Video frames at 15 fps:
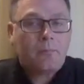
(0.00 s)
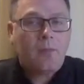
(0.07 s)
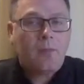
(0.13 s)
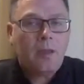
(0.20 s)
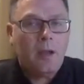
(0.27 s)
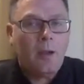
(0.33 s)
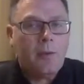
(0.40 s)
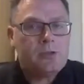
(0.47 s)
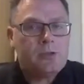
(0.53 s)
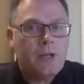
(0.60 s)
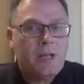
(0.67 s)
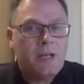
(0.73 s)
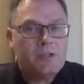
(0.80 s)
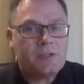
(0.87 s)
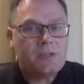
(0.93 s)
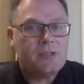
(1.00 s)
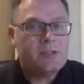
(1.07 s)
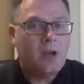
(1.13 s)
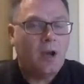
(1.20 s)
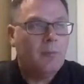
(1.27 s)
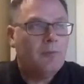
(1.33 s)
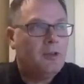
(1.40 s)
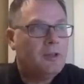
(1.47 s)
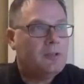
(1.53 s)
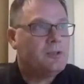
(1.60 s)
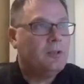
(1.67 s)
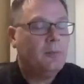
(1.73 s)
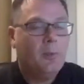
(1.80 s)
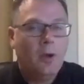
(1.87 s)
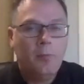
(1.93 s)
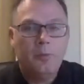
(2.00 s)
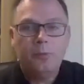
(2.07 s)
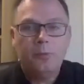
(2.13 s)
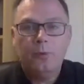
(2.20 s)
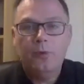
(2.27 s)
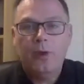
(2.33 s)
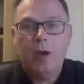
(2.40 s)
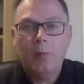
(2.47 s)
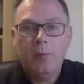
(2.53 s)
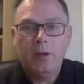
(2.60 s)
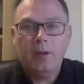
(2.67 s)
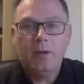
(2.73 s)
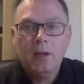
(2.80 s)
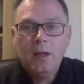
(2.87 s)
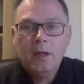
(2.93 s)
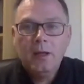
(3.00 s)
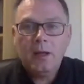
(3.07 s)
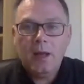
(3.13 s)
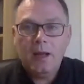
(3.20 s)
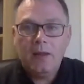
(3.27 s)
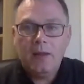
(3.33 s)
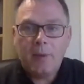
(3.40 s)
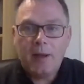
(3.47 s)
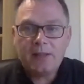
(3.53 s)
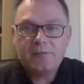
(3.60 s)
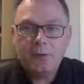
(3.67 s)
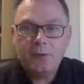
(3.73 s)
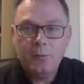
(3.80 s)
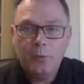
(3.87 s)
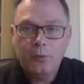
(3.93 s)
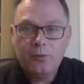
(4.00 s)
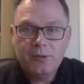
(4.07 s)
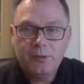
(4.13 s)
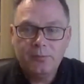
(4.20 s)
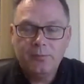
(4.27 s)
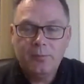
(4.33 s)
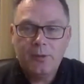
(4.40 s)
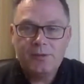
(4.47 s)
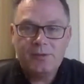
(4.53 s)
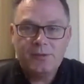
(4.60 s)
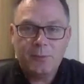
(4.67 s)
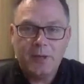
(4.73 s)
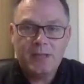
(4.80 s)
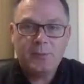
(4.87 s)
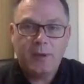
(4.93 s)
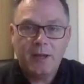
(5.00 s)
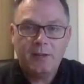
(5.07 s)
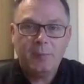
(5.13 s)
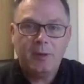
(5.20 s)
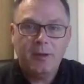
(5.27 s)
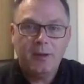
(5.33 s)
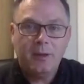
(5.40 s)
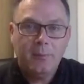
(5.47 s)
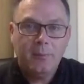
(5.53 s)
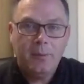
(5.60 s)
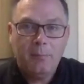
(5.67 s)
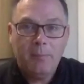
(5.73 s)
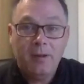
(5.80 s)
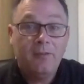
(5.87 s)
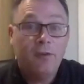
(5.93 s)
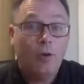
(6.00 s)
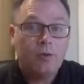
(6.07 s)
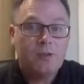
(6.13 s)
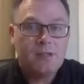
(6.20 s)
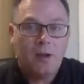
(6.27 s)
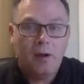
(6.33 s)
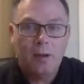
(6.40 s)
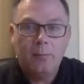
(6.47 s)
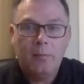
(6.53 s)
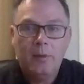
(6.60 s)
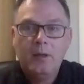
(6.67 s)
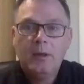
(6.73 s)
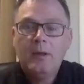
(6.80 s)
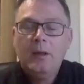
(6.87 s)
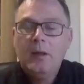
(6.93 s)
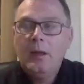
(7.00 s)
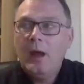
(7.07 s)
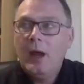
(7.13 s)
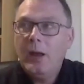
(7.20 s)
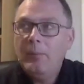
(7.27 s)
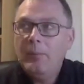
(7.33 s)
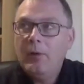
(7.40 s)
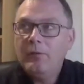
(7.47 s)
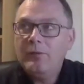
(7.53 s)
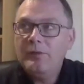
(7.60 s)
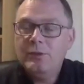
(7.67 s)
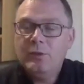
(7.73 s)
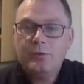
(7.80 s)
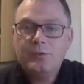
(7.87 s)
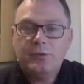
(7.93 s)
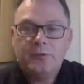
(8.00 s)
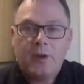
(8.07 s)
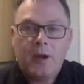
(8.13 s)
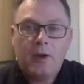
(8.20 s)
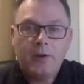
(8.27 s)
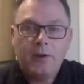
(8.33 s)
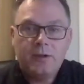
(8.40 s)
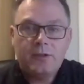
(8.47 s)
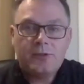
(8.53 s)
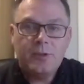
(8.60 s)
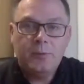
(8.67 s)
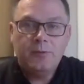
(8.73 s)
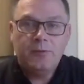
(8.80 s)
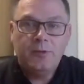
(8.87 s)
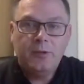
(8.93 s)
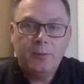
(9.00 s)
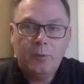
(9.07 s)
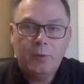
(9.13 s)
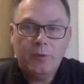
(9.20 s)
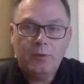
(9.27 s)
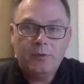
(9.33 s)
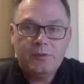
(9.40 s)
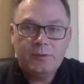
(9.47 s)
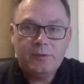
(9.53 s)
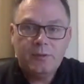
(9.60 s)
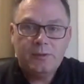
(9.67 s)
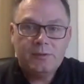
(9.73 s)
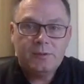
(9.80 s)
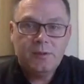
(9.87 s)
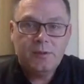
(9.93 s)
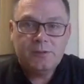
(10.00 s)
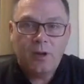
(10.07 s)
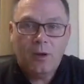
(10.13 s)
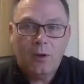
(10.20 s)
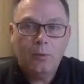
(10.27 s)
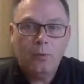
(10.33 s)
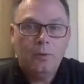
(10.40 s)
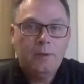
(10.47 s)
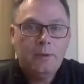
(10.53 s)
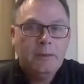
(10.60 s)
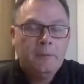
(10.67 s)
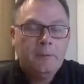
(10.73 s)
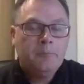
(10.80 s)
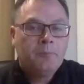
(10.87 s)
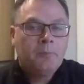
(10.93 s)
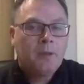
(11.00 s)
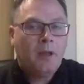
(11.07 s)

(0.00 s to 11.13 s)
it's a really interesting time for the industry at the moment, as we all know. I mean, clearly the past few months and most of 2020 have been a bit of an odd time. Obviously not just for our industry, but for the world as a whole. I